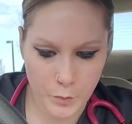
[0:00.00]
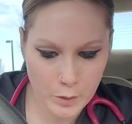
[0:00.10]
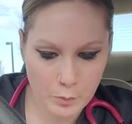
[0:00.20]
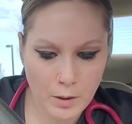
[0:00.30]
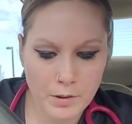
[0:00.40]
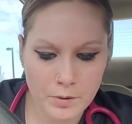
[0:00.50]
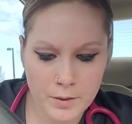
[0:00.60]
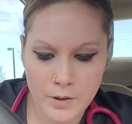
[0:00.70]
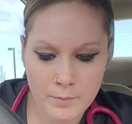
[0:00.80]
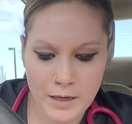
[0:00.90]
We'd
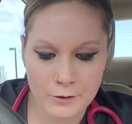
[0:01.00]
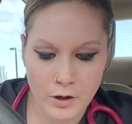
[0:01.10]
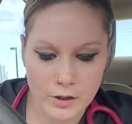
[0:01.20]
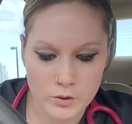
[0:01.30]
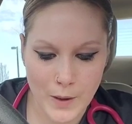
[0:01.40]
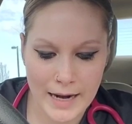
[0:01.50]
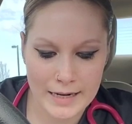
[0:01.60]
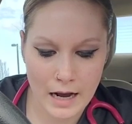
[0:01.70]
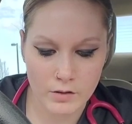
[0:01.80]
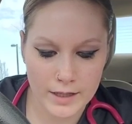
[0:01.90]
probably be in my garage right
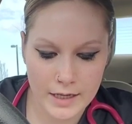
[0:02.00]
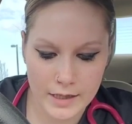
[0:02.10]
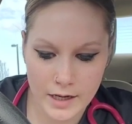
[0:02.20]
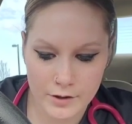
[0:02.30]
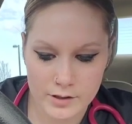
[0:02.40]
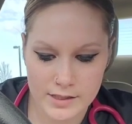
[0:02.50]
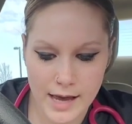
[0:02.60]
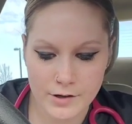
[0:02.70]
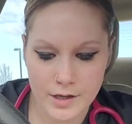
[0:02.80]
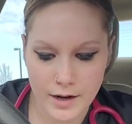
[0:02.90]
now like any other
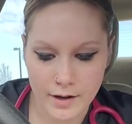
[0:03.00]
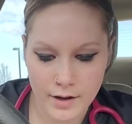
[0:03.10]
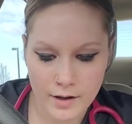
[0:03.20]
Saturday.